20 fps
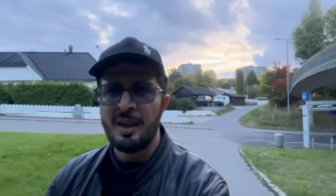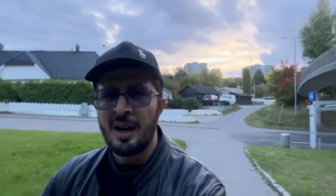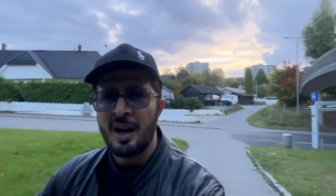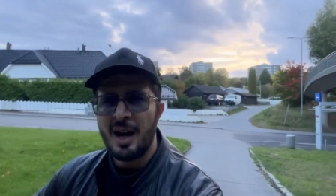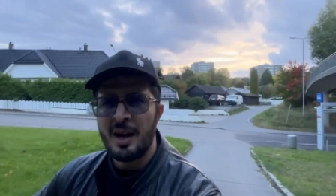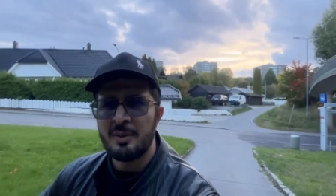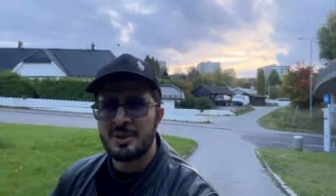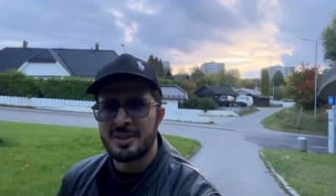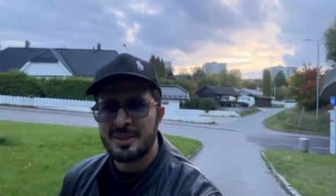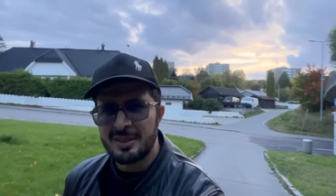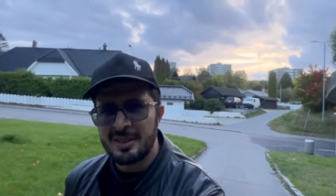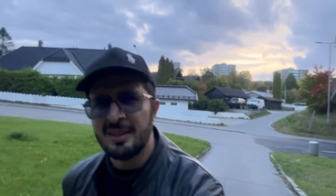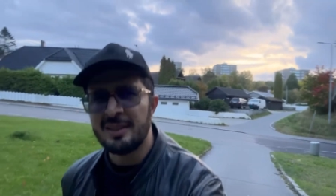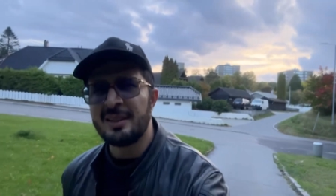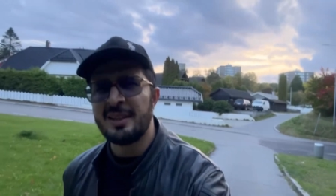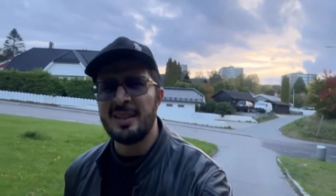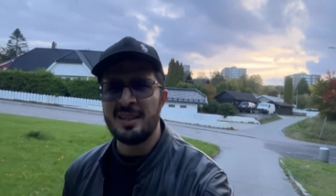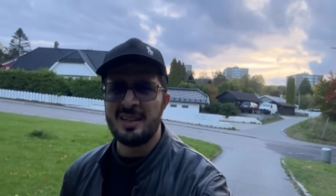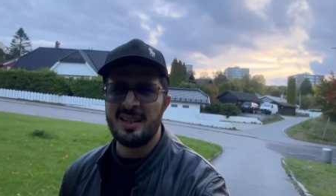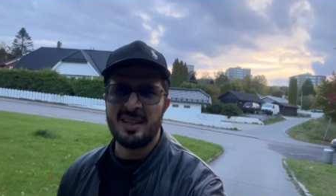I was still
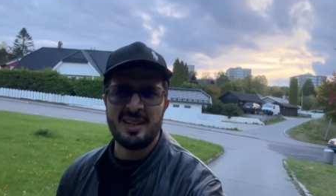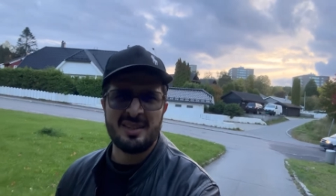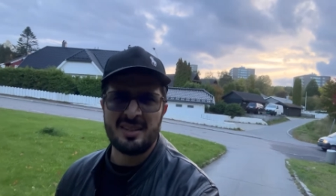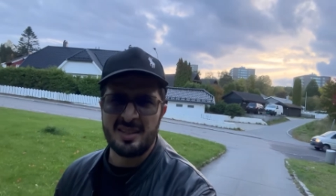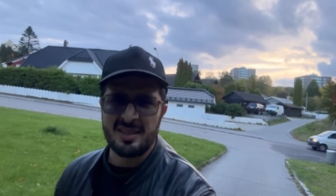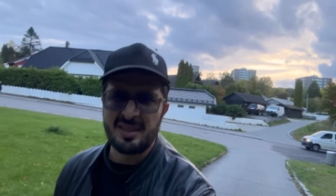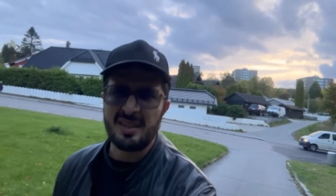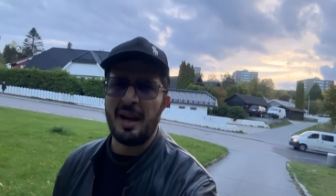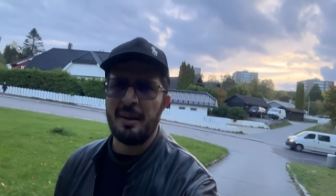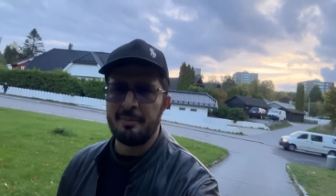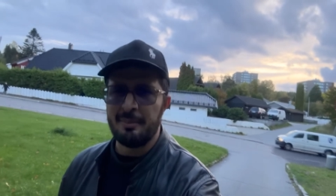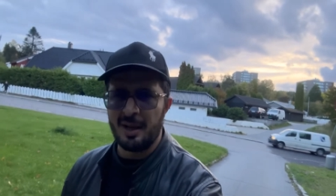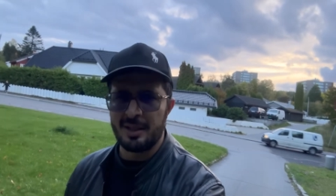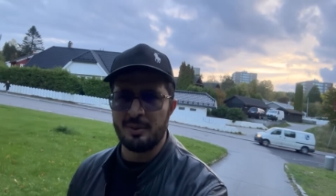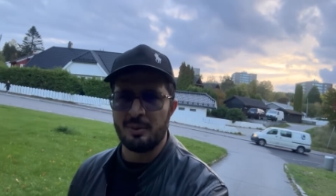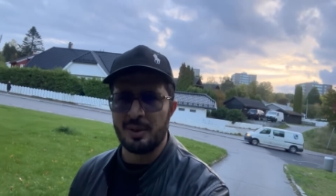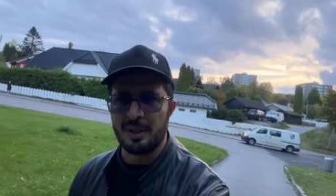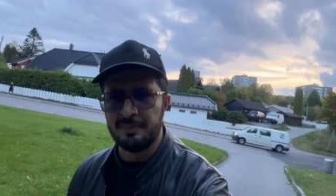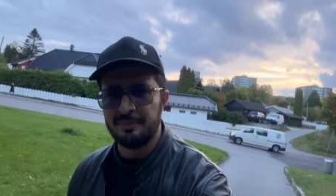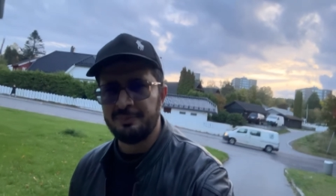thinking it's a scam, by the way.